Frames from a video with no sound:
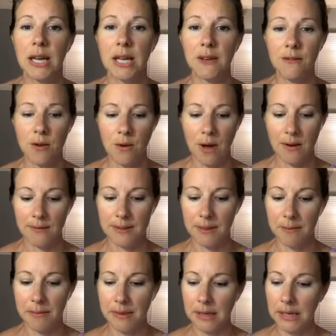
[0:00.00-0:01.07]
If you have
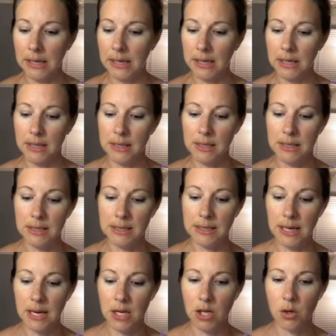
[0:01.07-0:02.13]
something,
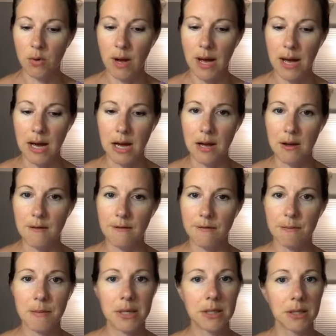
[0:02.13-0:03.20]
say you have
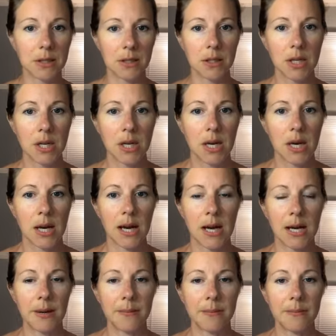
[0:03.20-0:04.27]
muscle
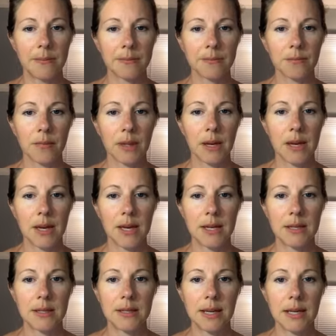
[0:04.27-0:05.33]

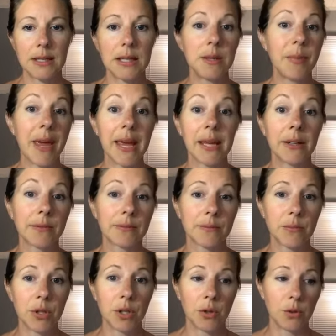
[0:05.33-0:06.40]
and say knee pain,
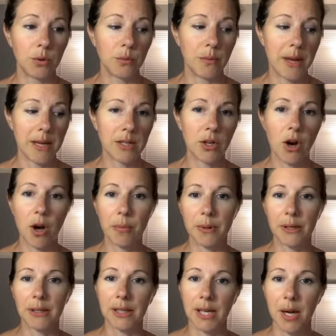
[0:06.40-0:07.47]
you may
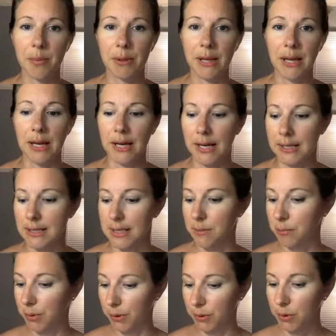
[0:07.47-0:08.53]
topically apply
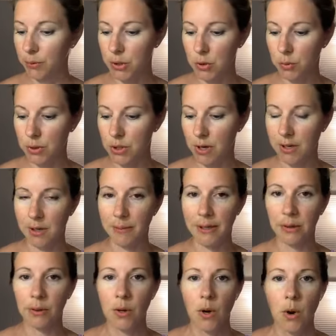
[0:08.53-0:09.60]
deep blue, which we'll talk
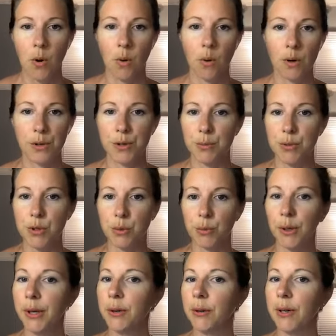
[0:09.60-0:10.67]
about, or some
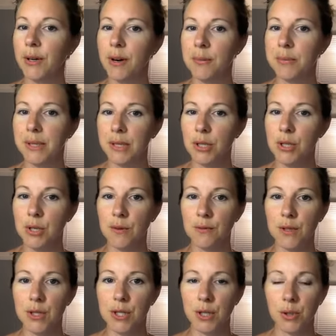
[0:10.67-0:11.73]
turmeric, or a combination of
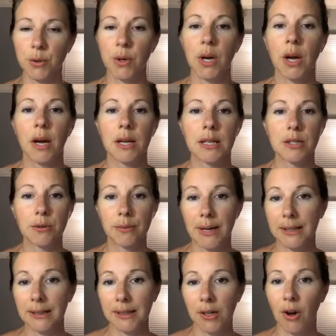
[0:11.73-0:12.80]
the two,
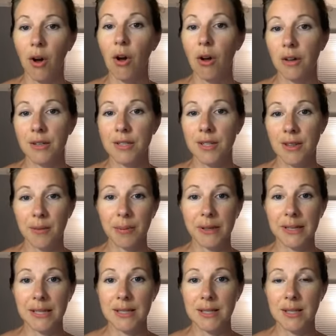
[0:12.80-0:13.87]
directly onto the
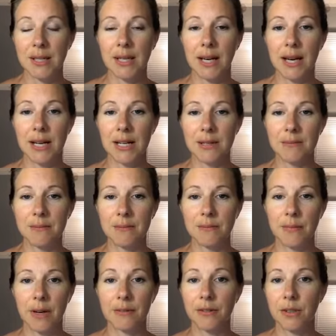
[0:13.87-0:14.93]
place
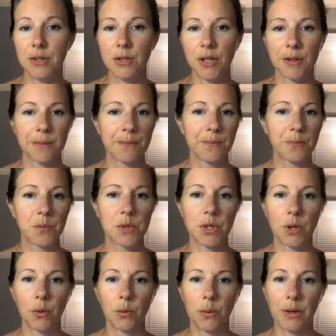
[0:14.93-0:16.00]
of concern.
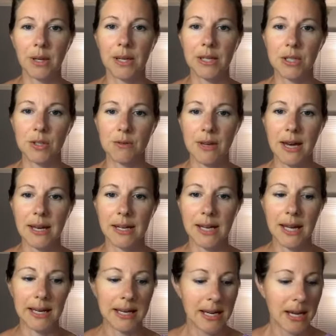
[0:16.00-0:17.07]
So we can do that
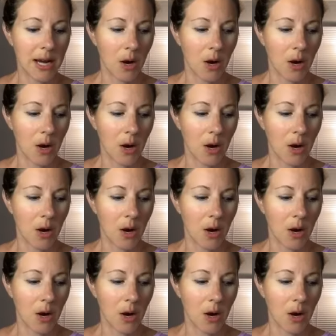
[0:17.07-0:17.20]
again.